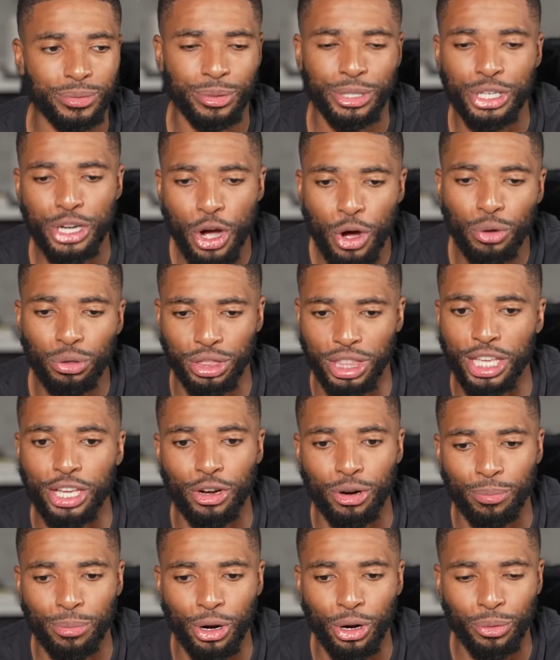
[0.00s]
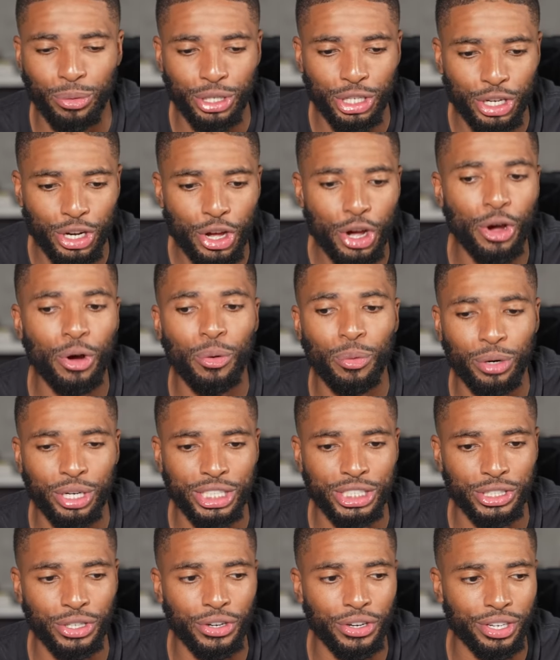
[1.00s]
We know Theo, bro. We know what
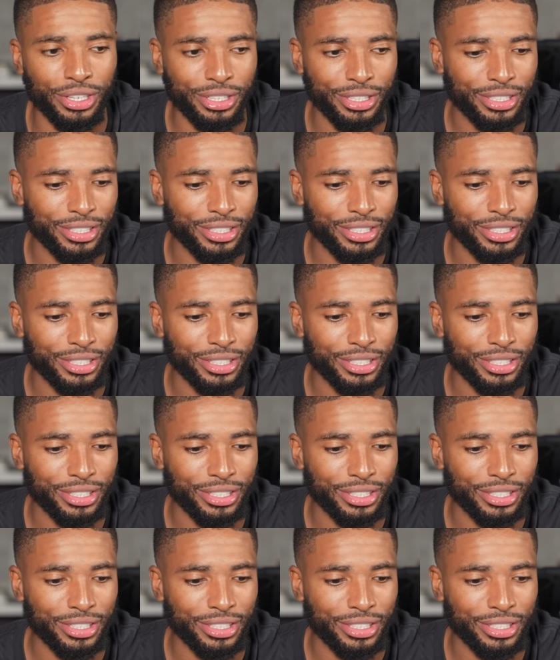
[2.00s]
he's on.